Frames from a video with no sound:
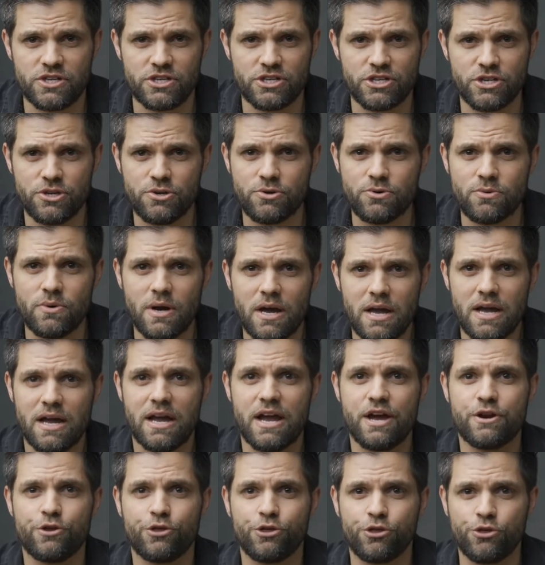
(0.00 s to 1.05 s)
in you
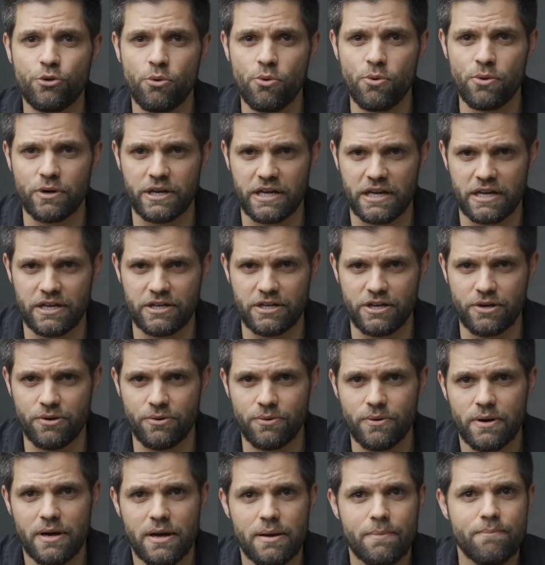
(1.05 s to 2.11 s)
and authority in
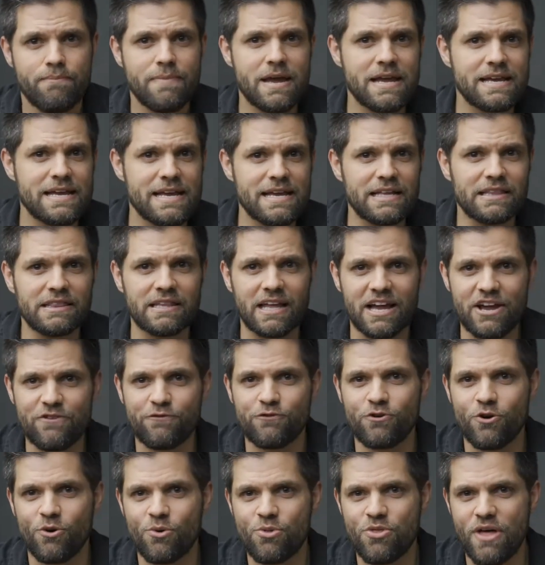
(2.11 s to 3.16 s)
you, making
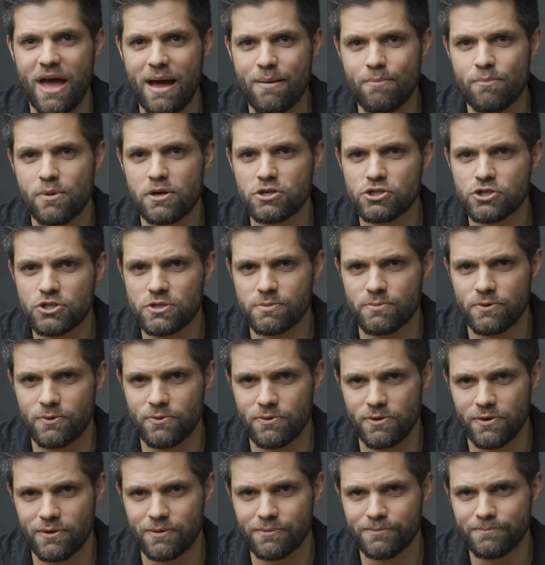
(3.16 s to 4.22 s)
life go that much
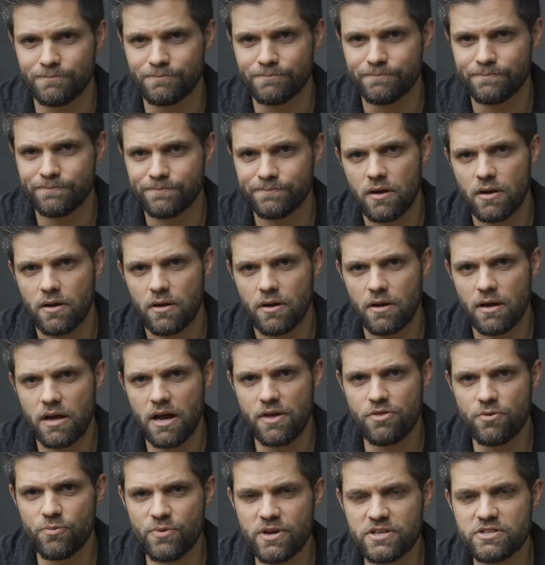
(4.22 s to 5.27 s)
smoother.
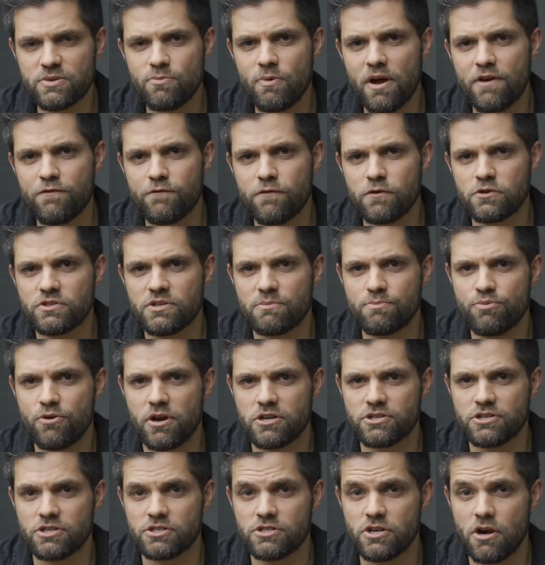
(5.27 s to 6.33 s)
And the reason why first
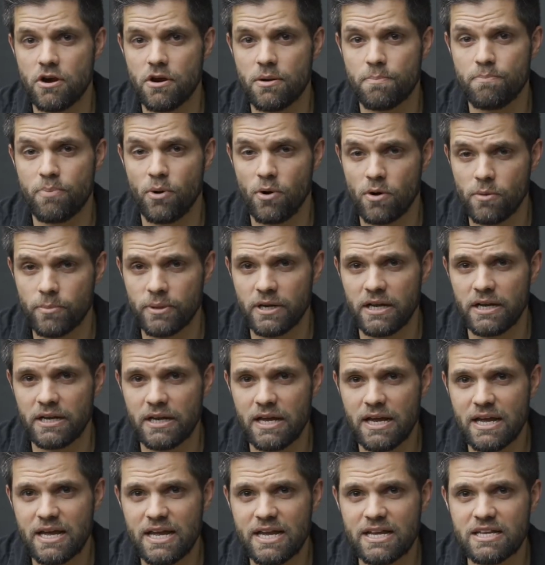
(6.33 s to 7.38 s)
impressions are permanent
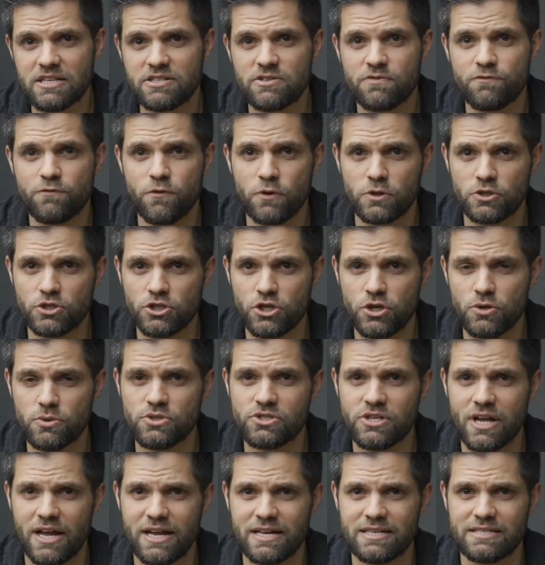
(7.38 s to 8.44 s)
is for two
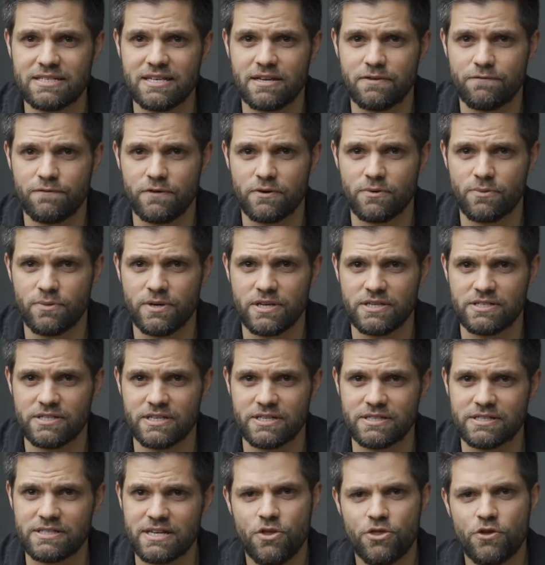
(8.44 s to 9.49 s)
scientific
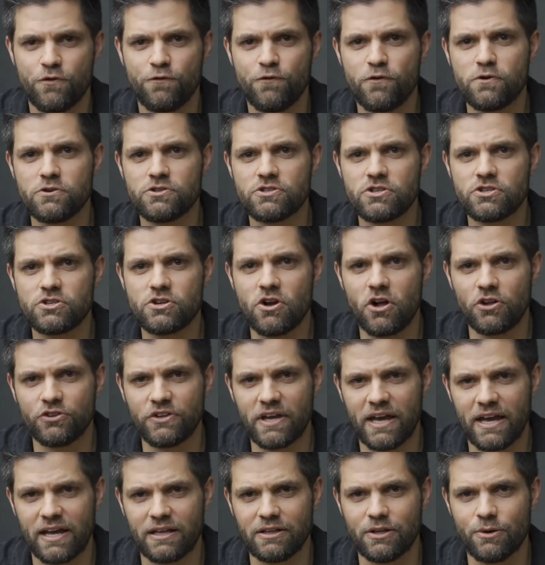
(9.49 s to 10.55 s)
reasons. The first is called the
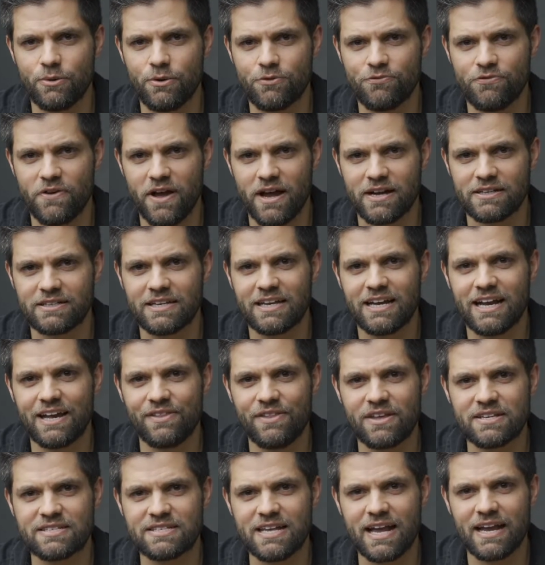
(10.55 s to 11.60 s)
halo effect, and
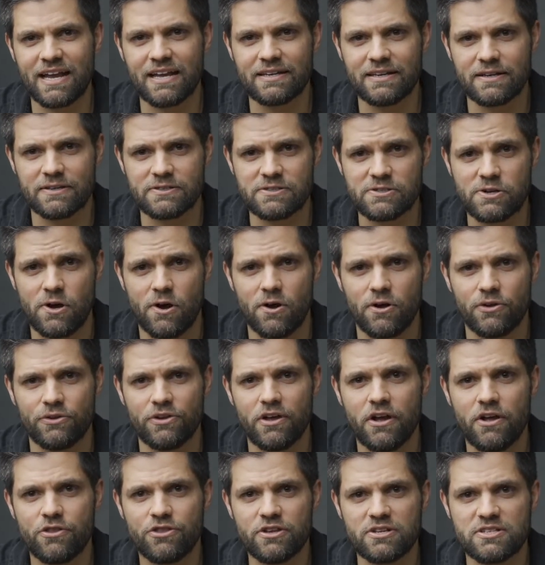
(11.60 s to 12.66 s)
the second is
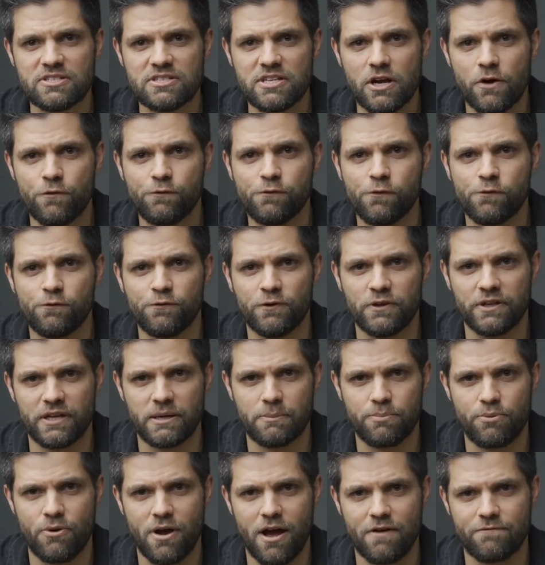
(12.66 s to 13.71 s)
called the
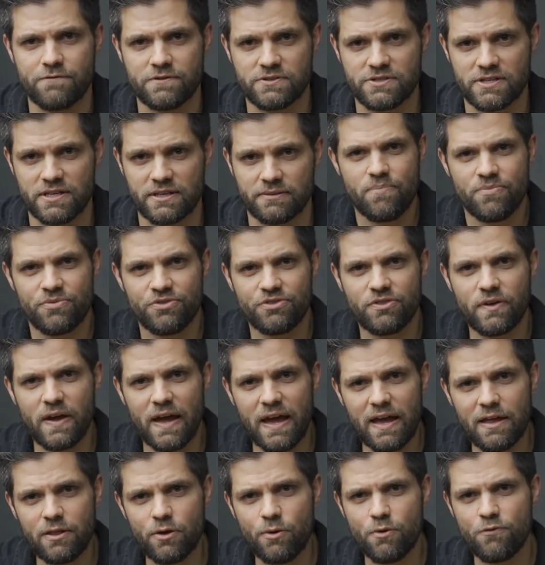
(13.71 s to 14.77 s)
self-fulfilling prophecy. The
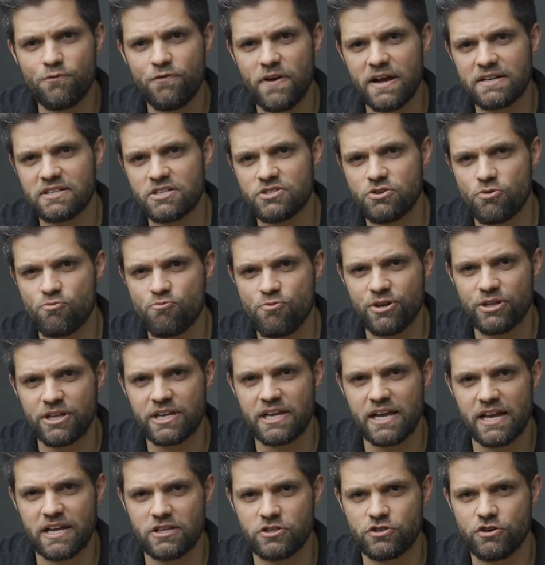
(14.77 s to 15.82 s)
halo effect is a really
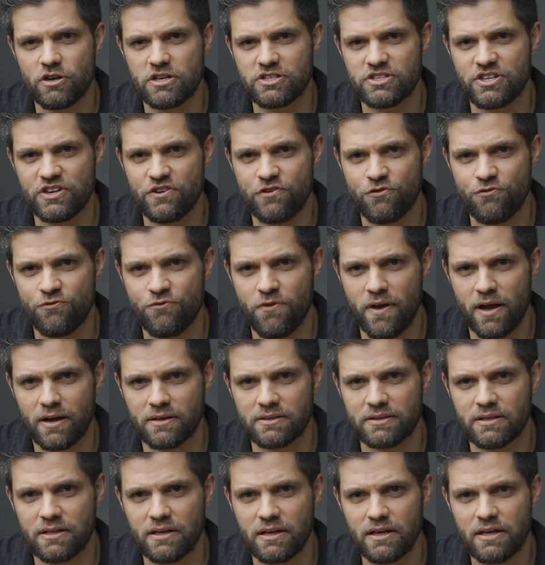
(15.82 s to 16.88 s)
interesting
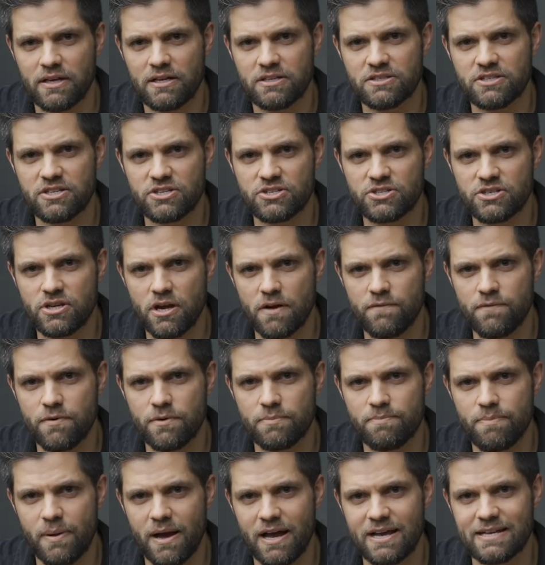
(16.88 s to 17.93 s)
effect
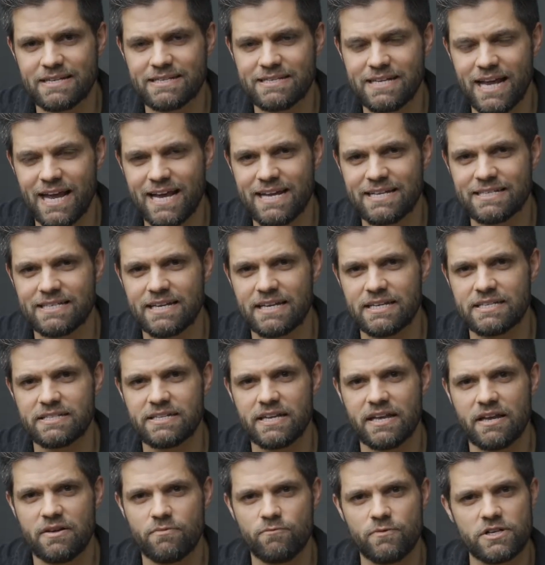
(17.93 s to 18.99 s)
discovered by scientists,
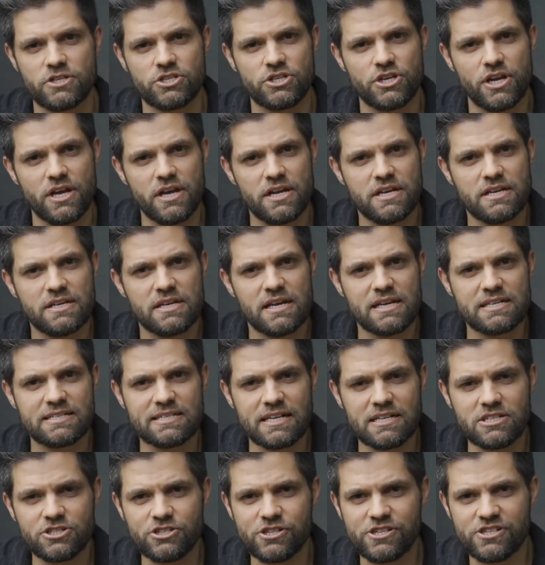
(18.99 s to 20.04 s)
in which
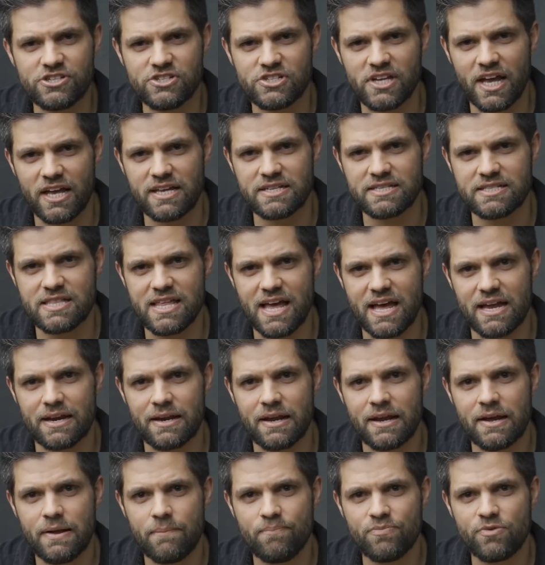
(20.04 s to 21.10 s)
essentially says that
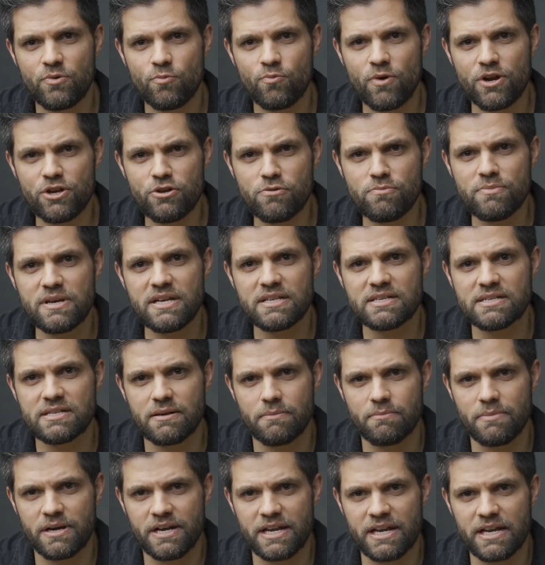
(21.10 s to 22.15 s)
when you meet
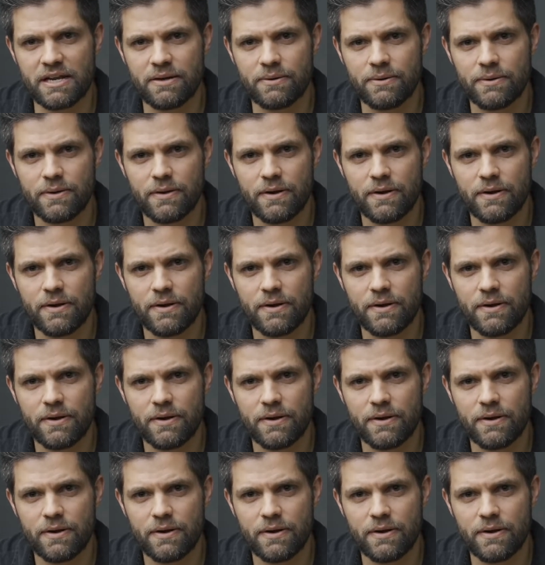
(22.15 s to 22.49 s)
somebody